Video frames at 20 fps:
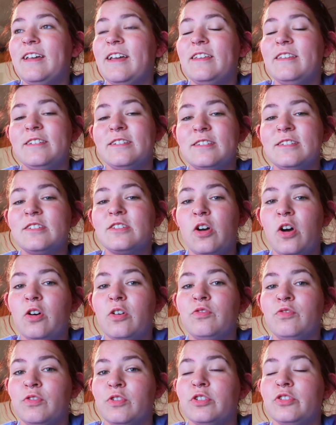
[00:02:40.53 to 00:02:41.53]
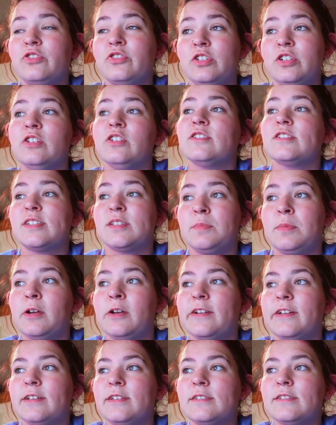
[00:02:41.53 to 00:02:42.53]
This is called first year
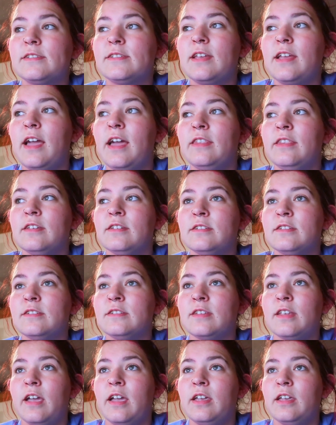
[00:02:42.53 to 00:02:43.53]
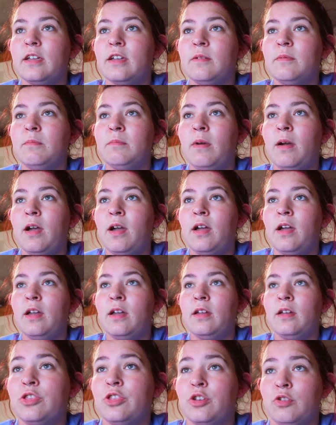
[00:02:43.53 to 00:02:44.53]
experience, and this is like
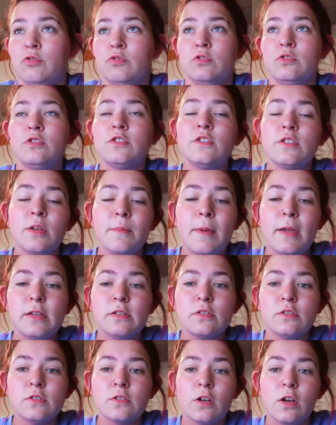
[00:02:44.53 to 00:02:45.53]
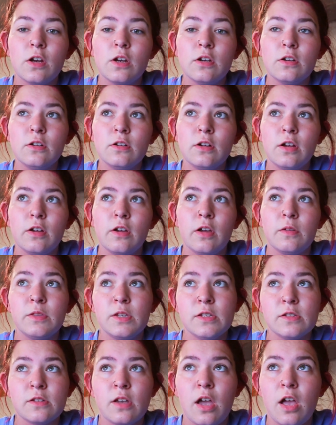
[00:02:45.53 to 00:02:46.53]
my third semester at
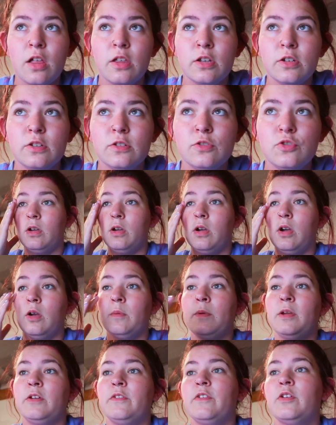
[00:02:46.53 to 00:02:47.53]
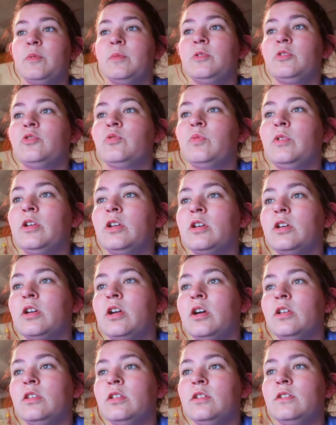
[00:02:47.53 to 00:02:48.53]
this college. Are made available each week. Click
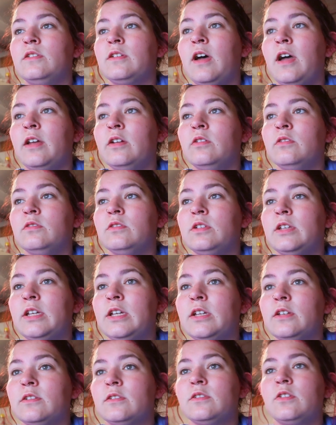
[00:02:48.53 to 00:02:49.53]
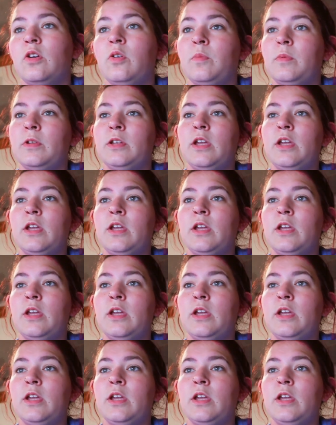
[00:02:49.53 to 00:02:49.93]
on the title links to open.